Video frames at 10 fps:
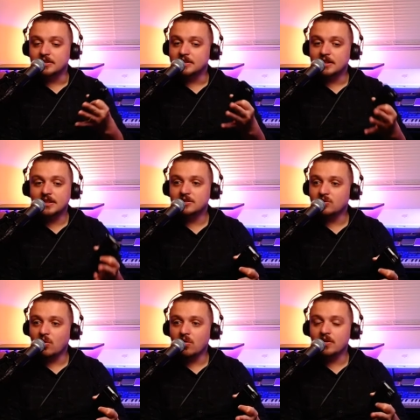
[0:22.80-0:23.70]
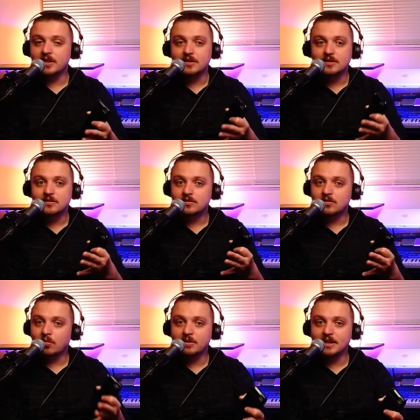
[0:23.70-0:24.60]
You see a story,
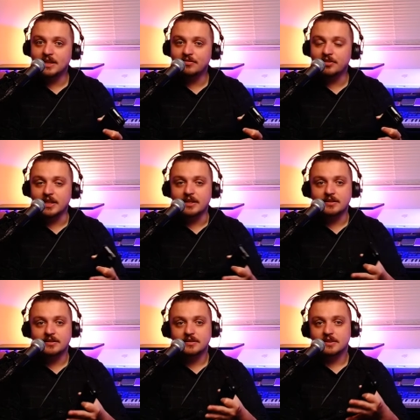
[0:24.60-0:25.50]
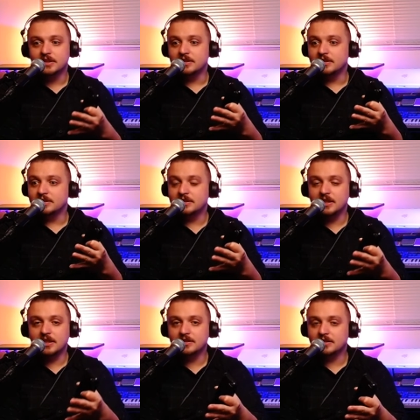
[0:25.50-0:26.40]
don't believe it. You
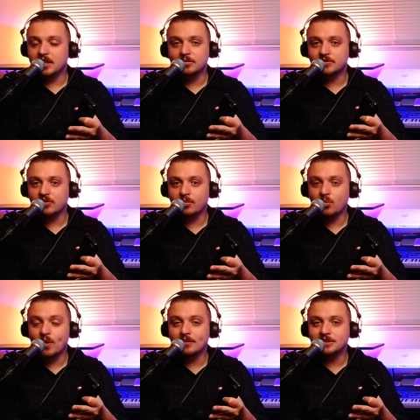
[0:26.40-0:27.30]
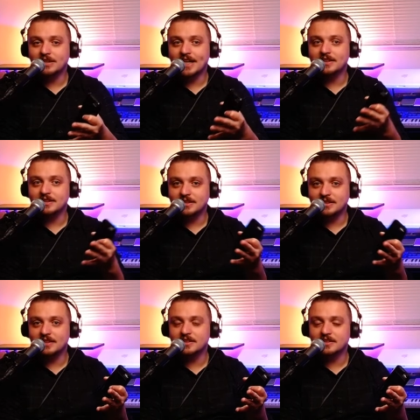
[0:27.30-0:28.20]
see it comes from a website that
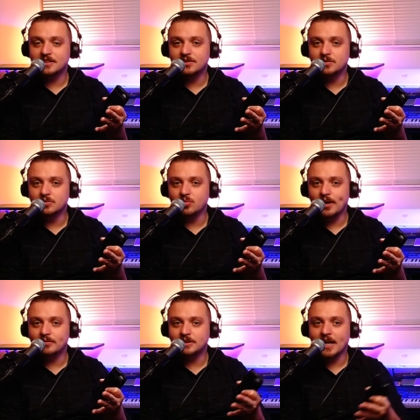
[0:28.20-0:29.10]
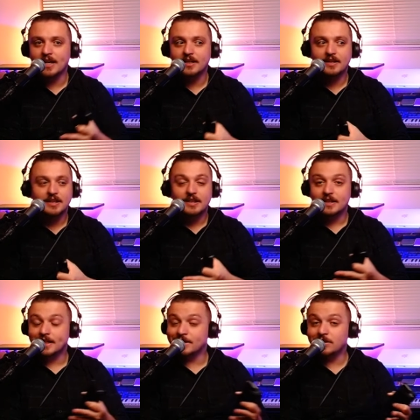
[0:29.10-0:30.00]
says it's a news website.
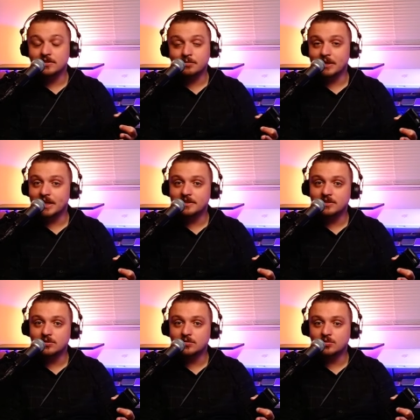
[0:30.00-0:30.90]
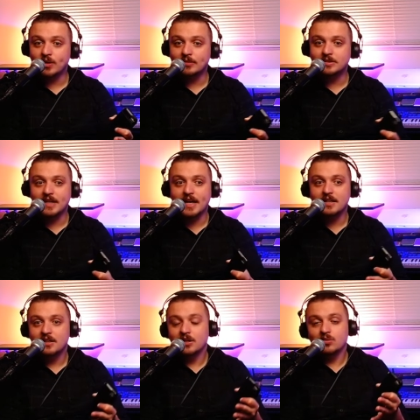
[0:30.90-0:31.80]
That doesn't mean it's a news
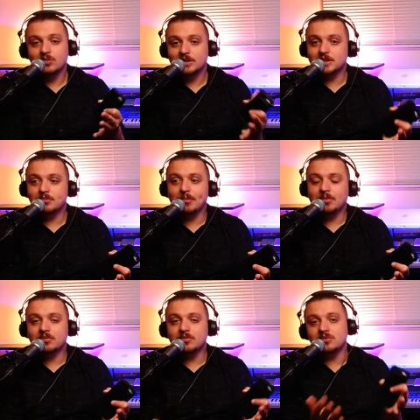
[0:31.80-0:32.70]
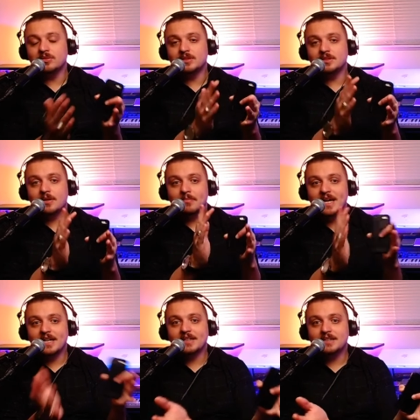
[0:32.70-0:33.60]
website. What these people are doing is they're
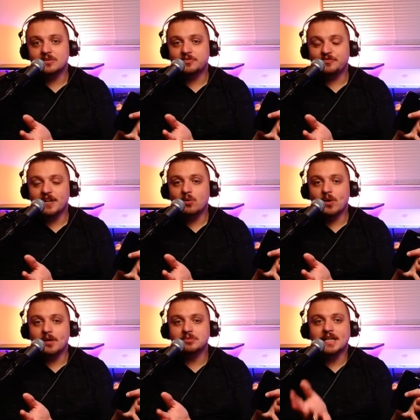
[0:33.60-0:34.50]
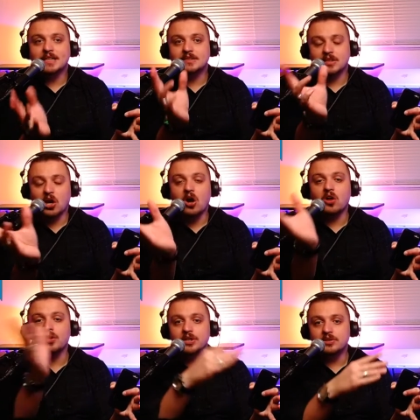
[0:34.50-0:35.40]
making these fake websites. They're
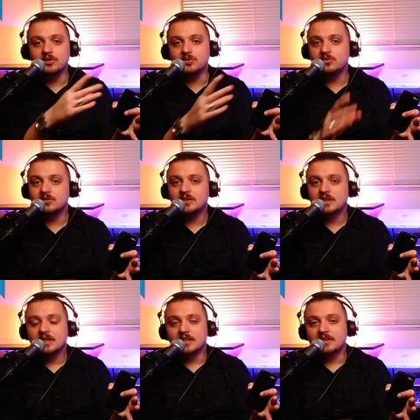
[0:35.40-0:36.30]
calling it news.